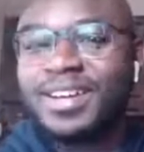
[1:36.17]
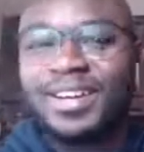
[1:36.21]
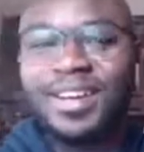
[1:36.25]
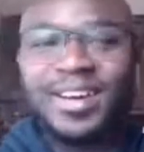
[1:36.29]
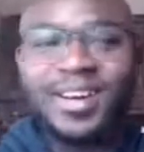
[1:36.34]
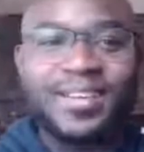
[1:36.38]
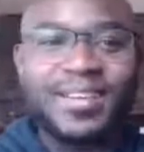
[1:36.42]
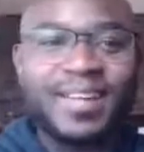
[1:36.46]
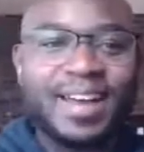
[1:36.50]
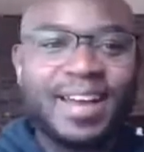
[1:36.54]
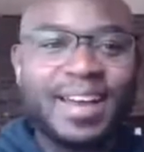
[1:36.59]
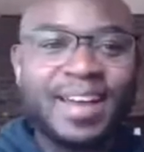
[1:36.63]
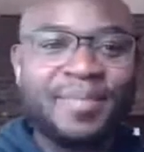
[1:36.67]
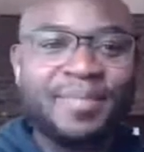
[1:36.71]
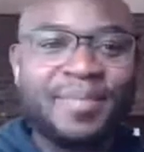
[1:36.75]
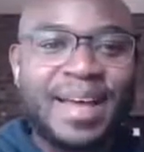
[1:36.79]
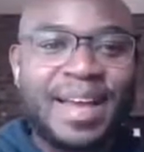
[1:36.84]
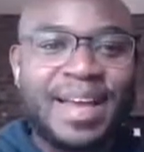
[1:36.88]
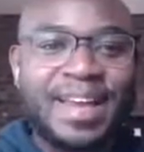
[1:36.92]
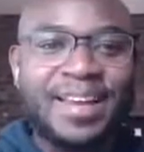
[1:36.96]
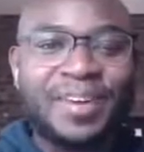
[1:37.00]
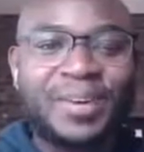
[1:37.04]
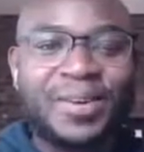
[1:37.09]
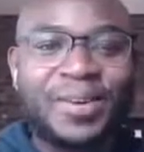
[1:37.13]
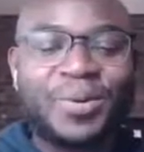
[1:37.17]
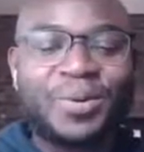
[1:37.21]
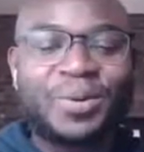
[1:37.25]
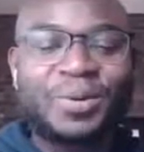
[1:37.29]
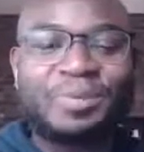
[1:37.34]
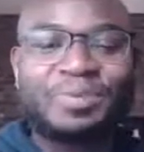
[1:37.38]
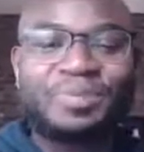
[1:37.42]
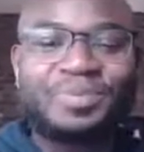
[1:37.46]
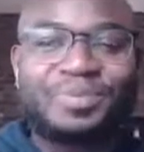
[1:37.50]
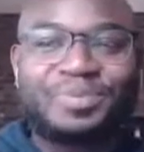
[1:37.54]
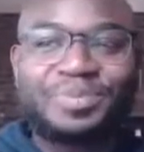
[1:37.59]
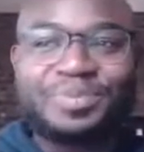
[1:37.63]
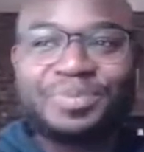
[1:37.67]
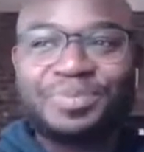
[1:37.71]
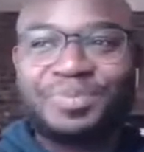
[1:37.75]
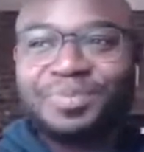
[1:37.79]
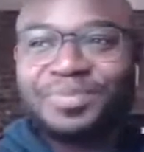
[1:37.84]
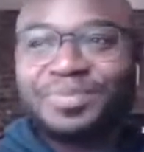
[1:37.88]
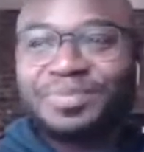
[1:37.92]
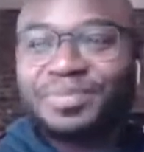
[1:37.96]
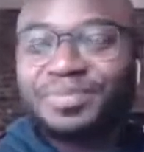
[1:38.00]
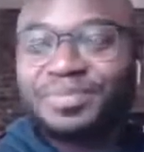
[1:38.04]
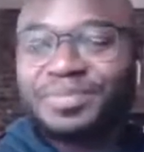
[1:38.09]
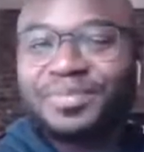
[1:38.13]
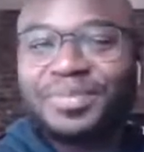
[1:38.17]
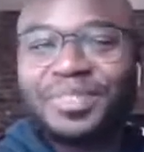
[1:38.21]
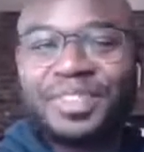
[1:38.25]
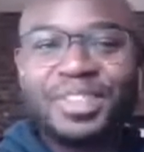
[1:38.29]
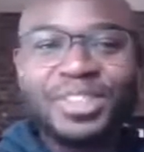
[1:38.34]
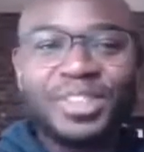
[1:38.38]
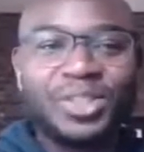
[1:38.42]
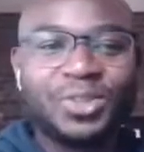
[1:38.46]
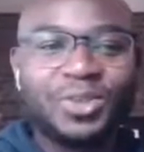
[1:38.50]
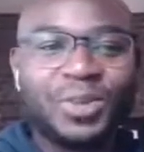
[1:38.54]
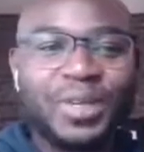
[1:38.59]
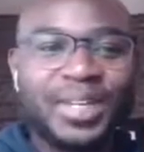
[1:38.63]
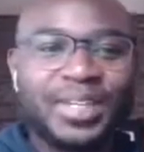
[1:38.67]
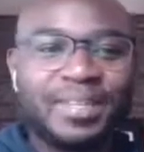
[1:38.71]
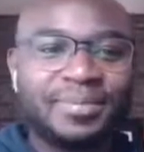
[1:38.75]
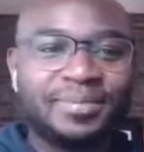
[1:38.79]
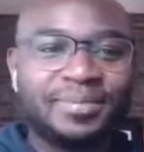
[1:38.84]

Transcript: All right, I'm back. Cool. Sweet.